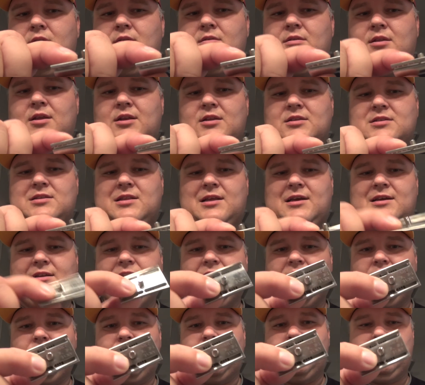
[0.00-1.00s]
then it's lined
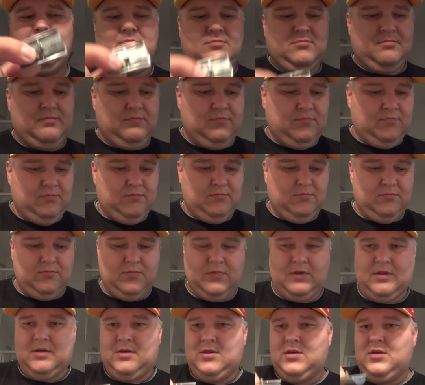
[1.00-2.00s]
up.
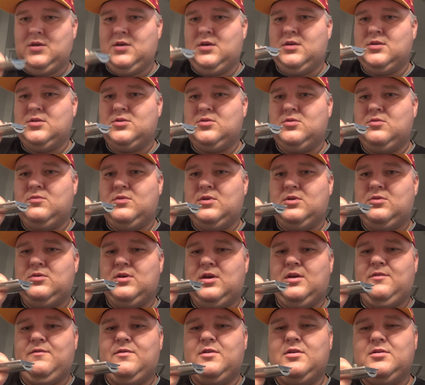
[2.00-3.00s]
So when you
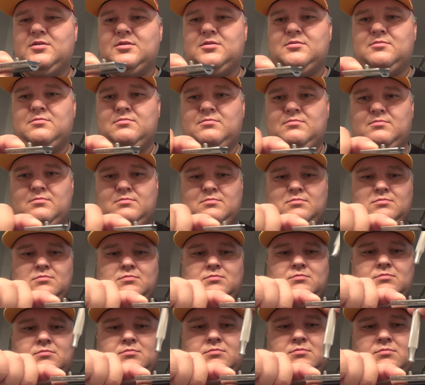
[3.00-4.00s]
have this,
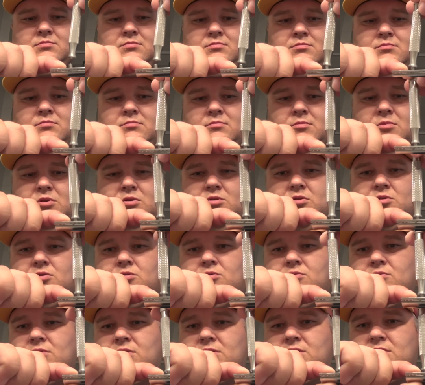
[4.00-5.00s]
you
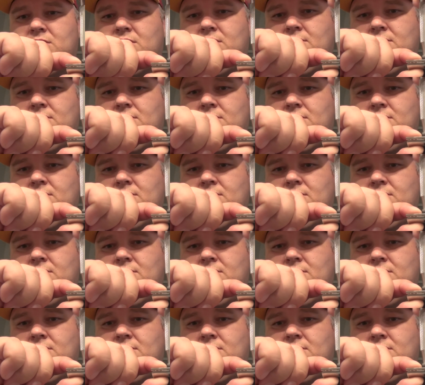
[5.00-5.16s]
screw this